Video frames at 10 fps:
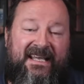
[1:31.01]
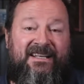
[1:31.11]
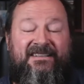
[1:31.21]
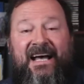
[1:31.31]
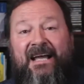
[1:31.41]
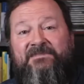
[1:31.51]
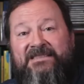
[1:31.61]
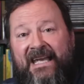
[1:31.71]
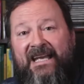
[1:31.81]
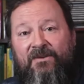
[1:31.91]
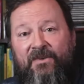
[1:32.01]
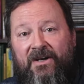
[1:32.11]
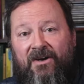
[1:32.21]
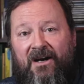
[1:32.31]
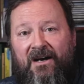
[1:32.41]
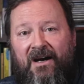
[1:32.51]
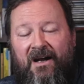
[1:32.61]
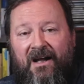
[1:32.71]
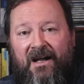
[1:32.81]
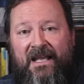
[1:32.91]
In the time scale, we are
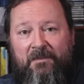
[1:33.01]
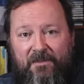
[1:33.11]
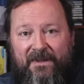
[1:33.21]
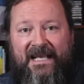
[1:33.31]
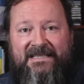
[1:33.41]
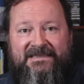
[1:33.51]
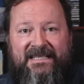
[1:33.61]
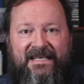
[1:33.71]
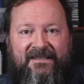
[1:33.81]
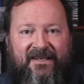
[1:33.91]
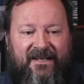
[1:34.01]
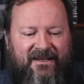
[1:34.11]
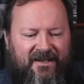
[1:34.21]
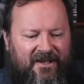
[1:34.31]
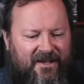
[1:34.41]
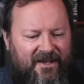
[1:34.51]
embracing the